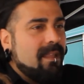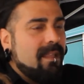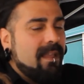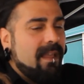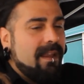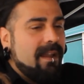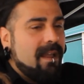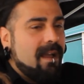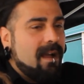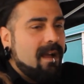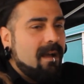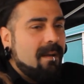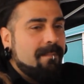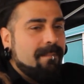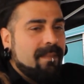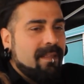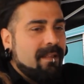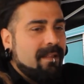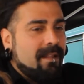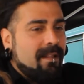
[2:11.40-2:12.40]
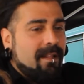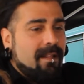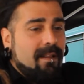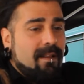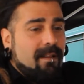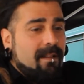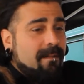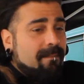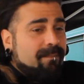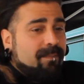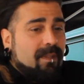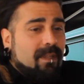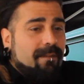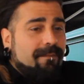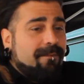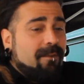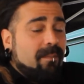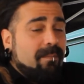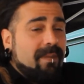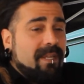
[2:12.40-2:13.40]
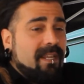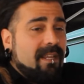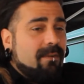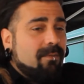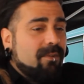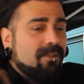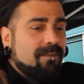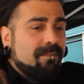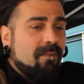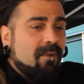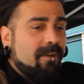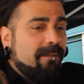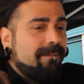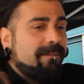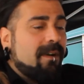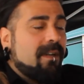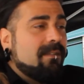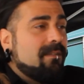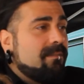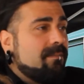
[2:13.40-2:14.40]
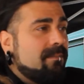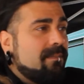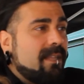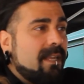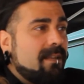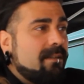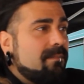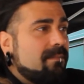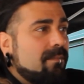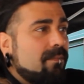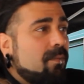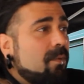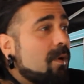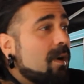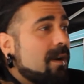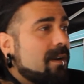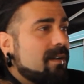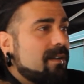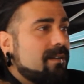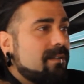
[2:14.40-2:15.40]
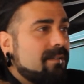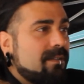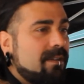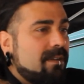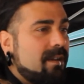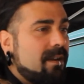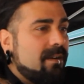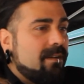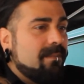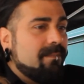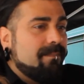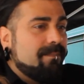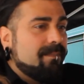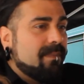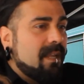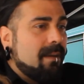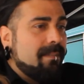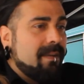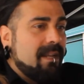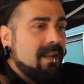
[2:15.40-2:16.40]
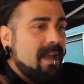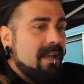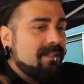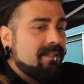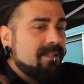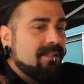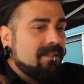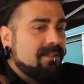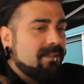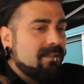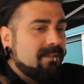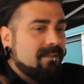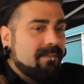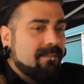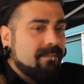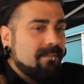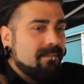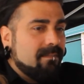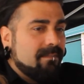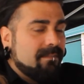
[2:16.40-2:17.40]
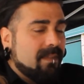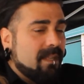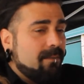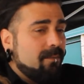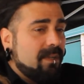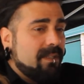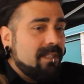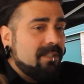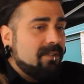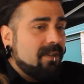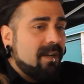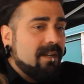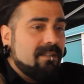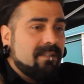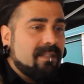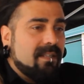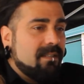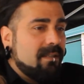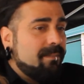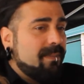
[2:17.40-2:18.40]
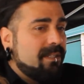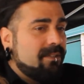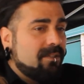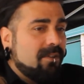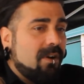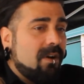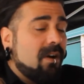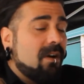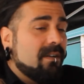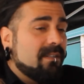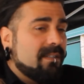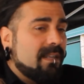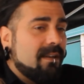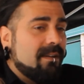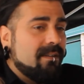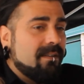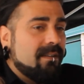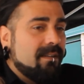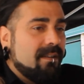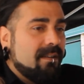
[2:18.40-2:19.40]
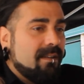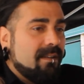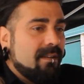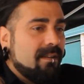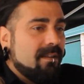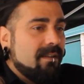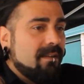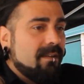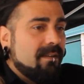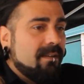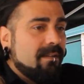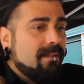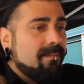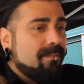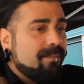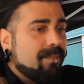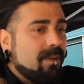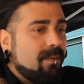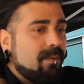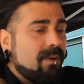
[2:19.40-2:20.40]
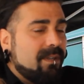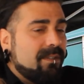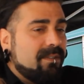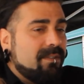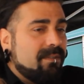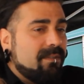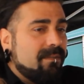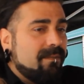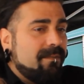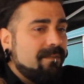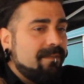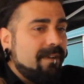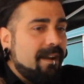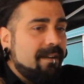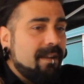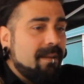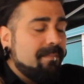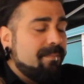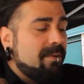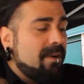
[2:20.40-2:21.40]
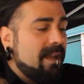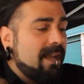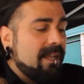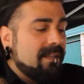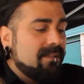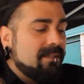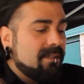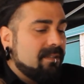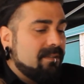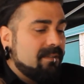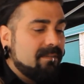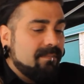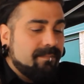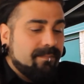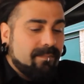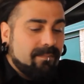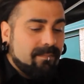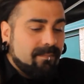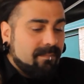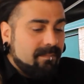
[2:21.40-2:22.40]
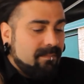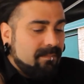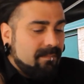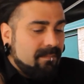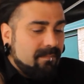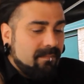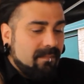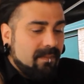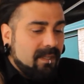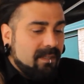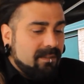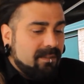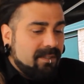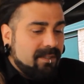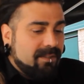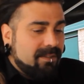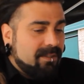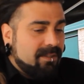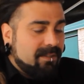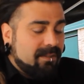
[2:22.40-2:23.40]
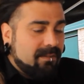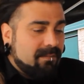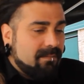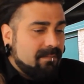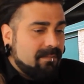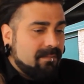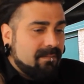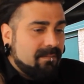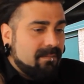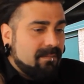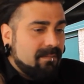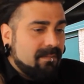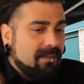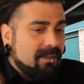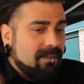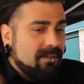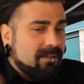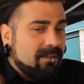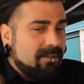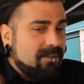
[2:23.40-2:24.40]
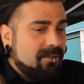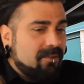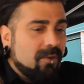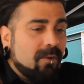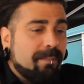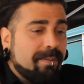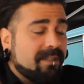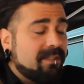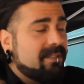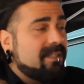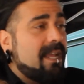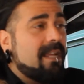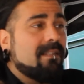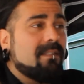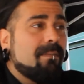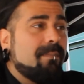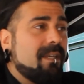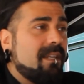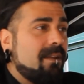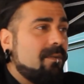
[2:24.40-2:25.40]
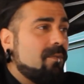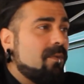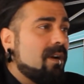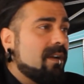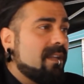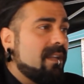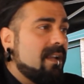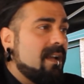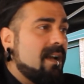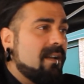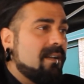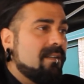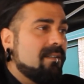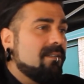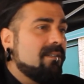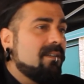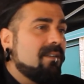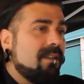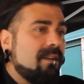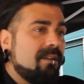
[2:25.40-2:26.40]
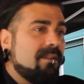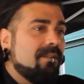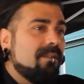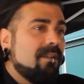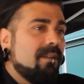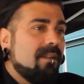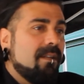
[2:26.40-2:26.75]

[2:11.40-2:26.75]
And for me, it was more fun than work, you know? I mean, when they started sending me songs, I was very impressed and just super psyched to begin working on it, you know?